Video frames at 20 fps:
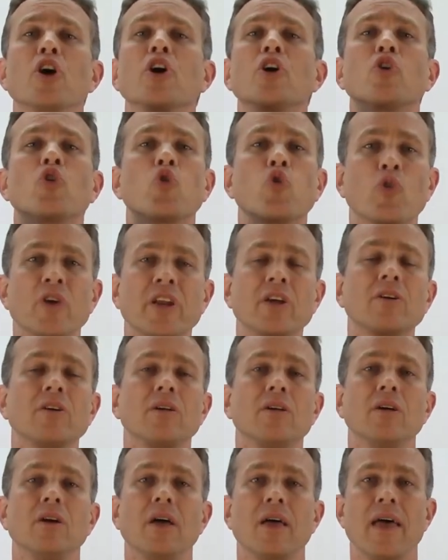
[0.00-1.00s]

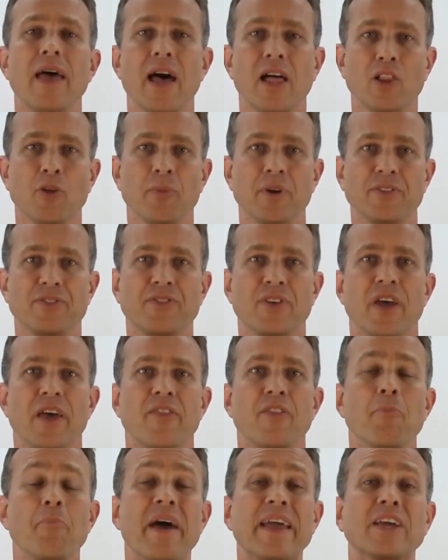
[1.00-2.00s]
critical elements
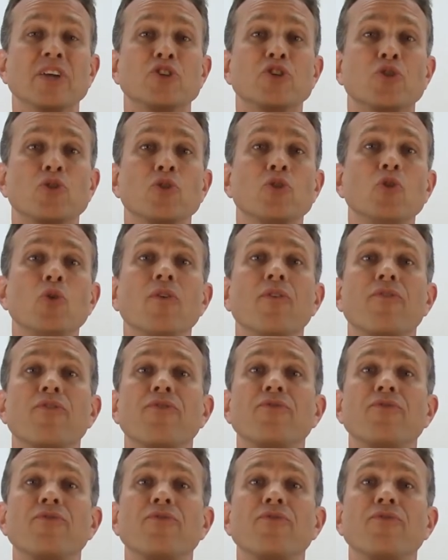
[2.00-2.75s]
that make a true